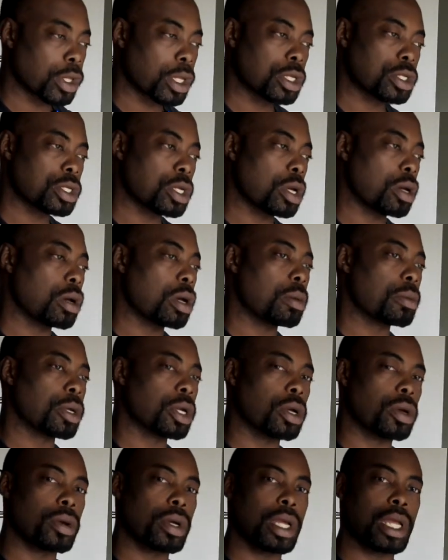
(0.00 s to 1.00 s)
So I'm going
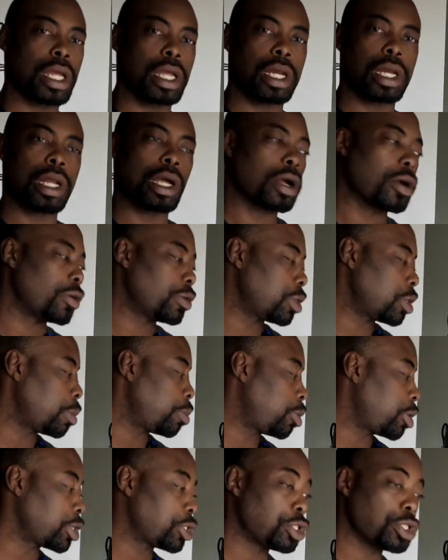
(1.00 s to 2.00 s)
to go ahead. The
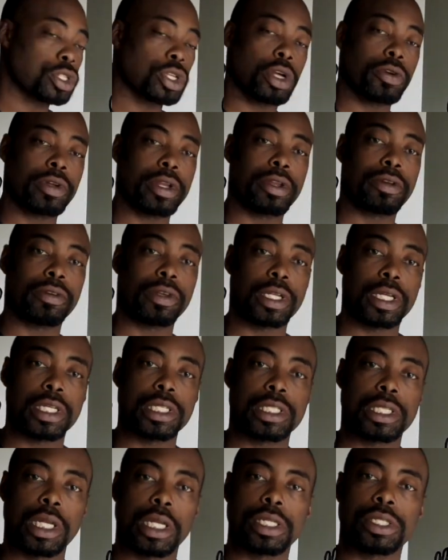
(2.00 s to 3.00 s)
pressure is already
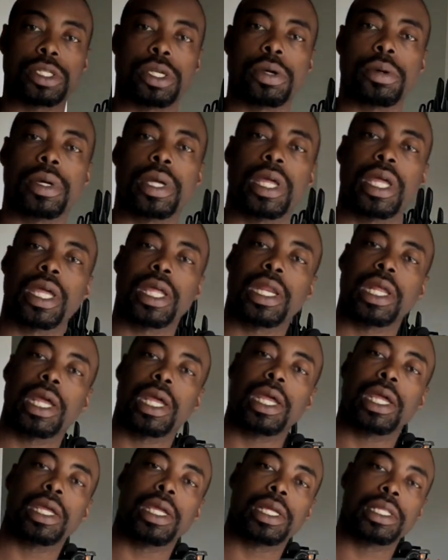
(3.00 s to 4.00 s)
released. Let's go ahead
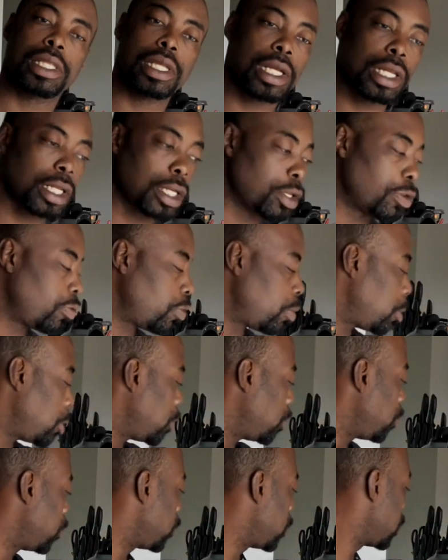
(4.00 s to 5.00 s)
and get that lid
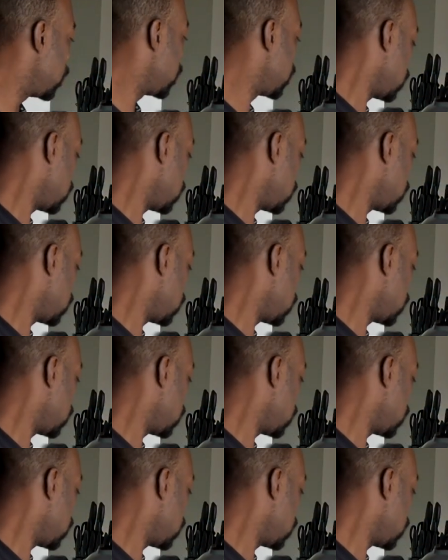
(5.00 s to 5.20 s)
removed.